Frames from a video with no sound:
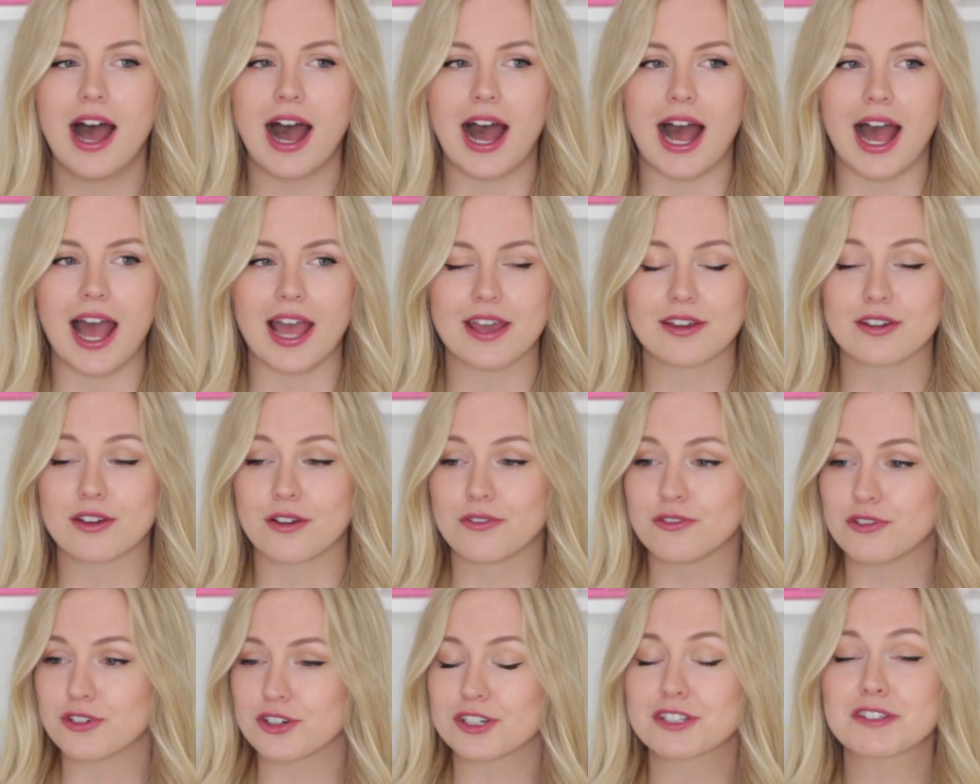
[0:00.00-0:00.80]
I
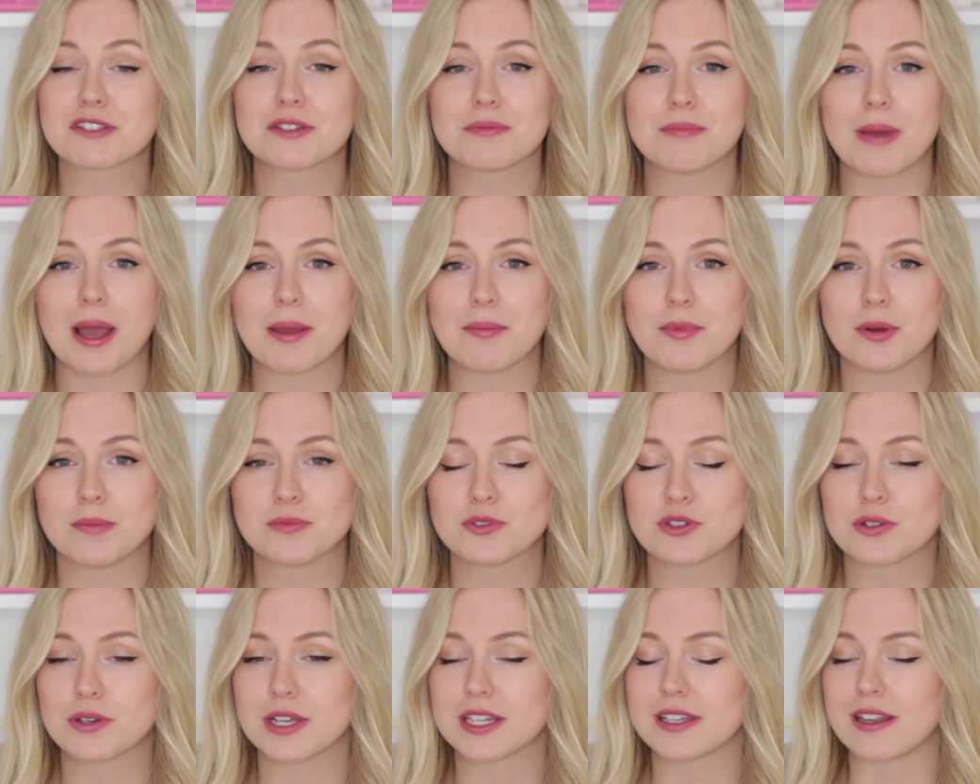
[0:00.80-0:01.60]
converted my mom
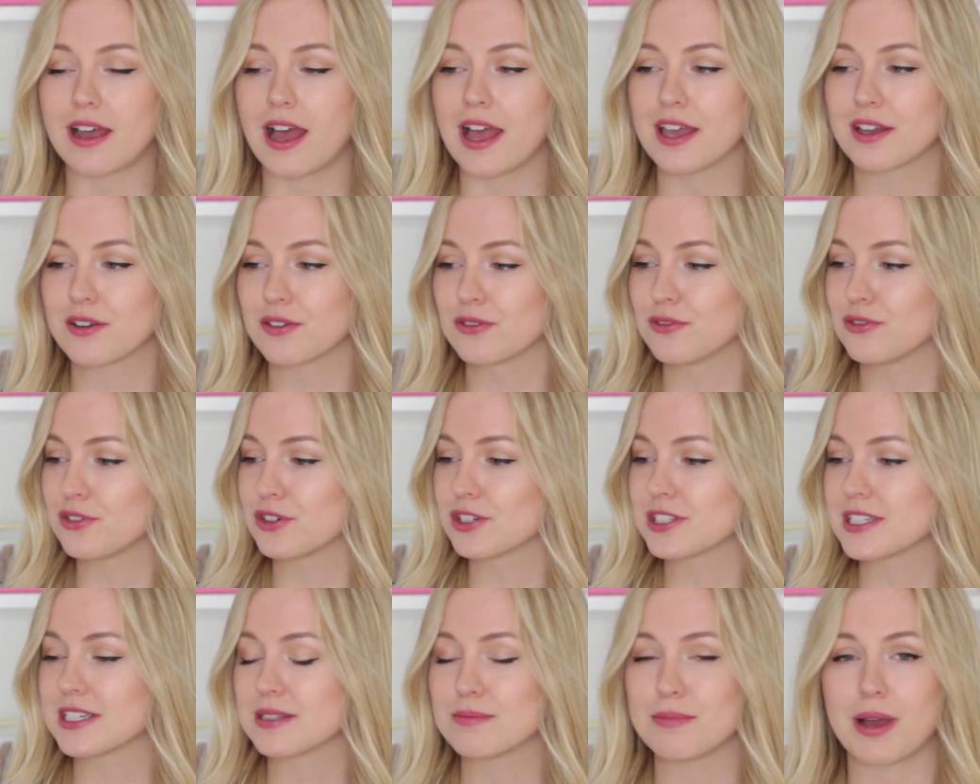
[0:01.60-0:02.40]
to it, I
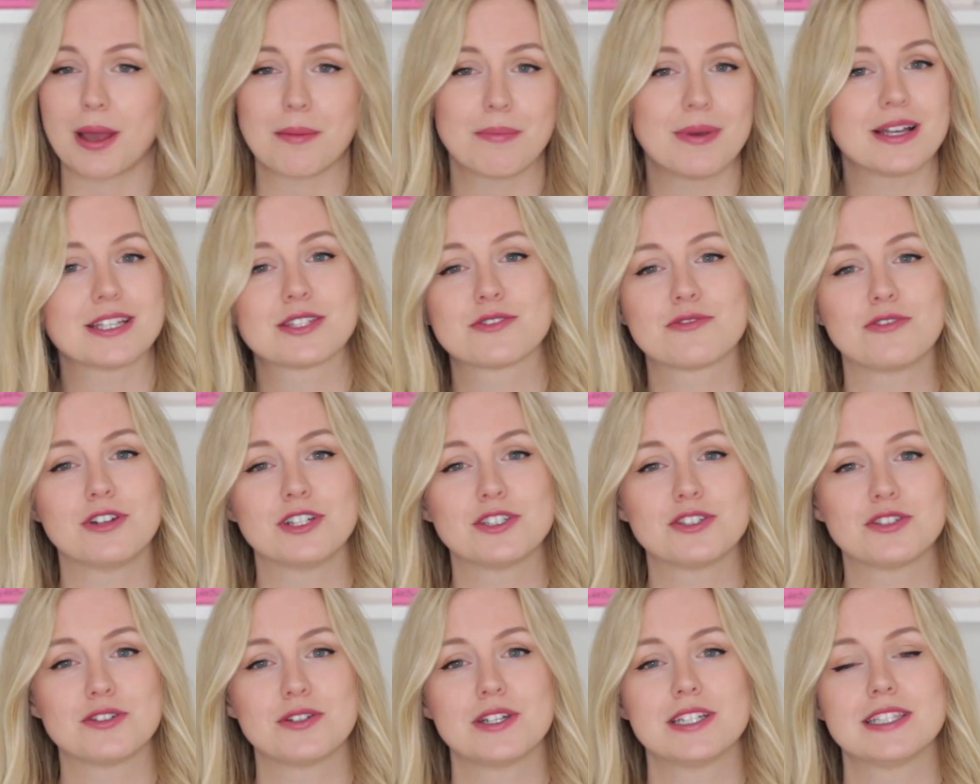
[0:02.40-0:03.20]
converted my best
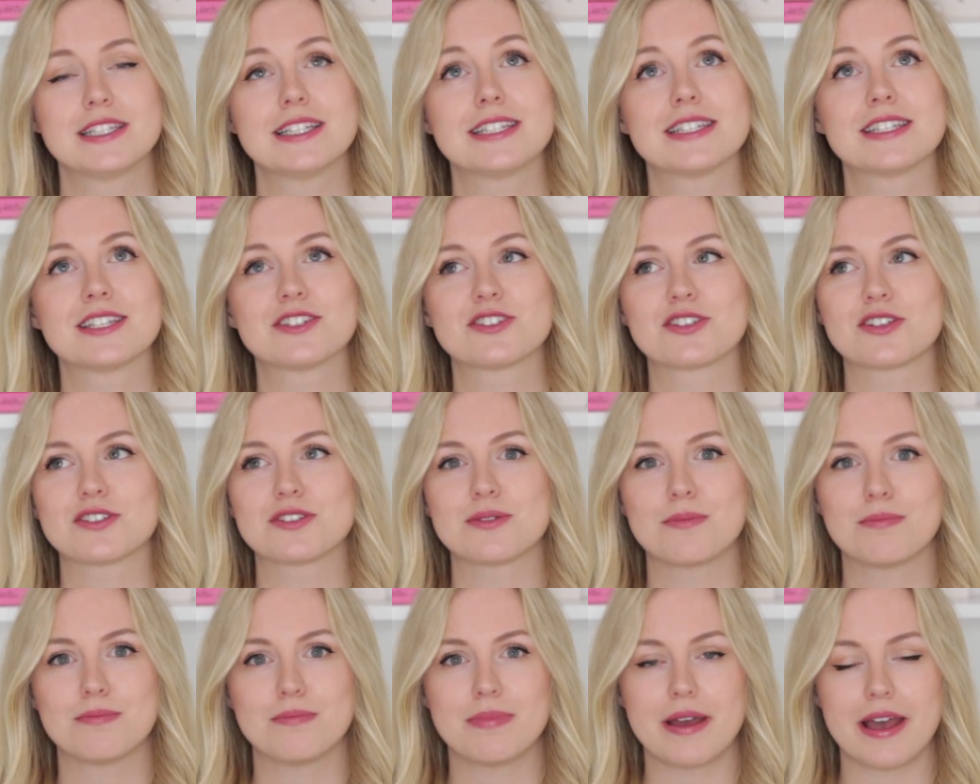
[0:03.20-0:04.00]
friend to it. This is just
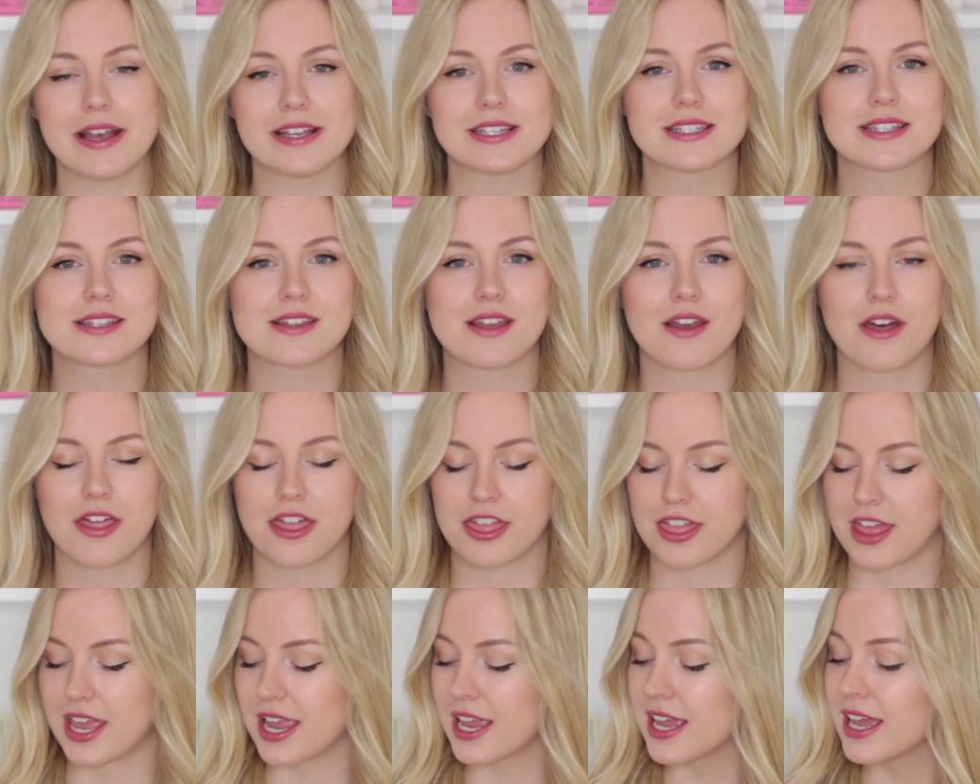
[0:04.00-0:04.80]
the best
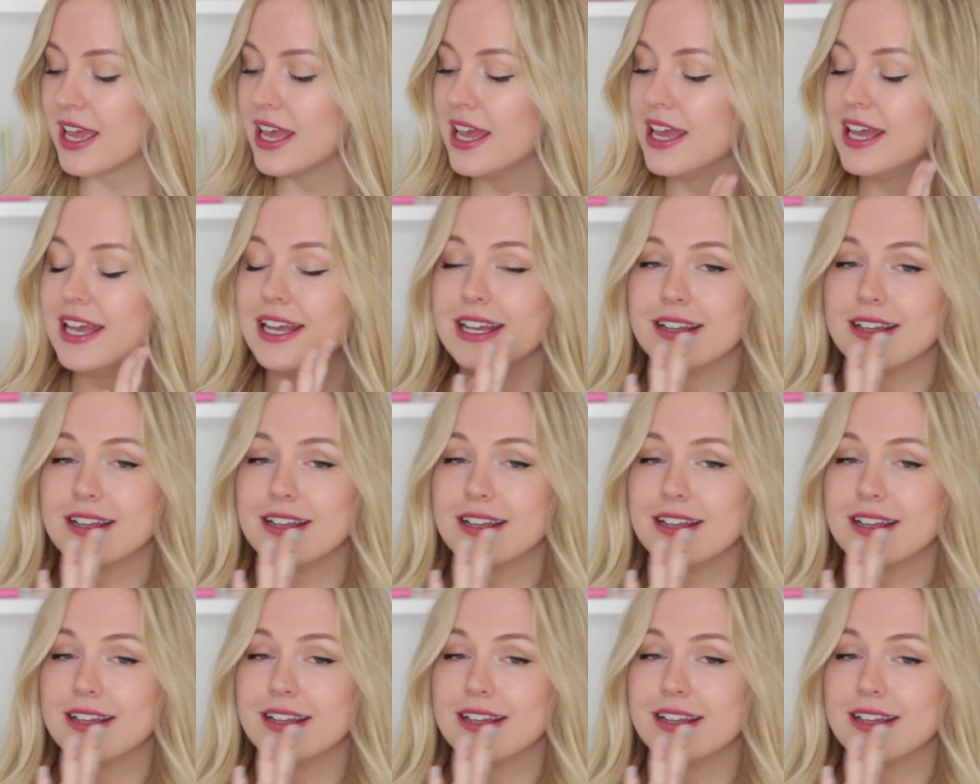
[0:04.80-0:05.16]
thing.